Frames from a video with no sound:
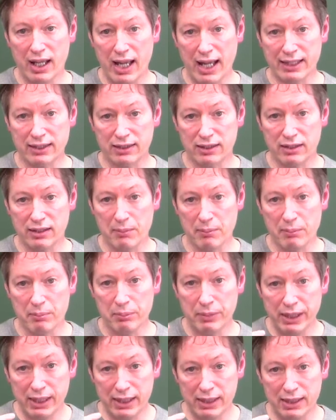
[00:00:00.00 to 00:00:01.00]
at
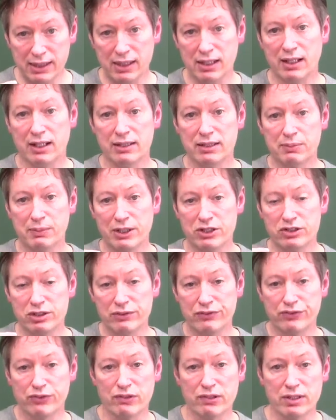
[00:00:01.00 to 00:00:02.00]
me,
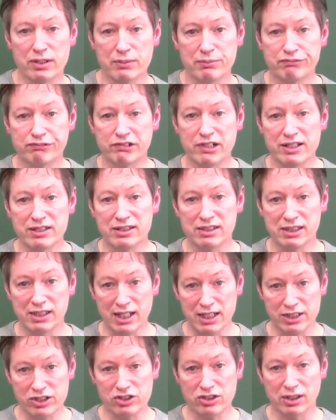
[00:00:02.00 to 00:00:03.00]
especially for the
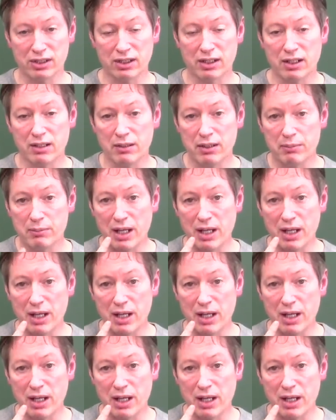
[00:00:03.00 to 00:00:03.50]
pronunciation,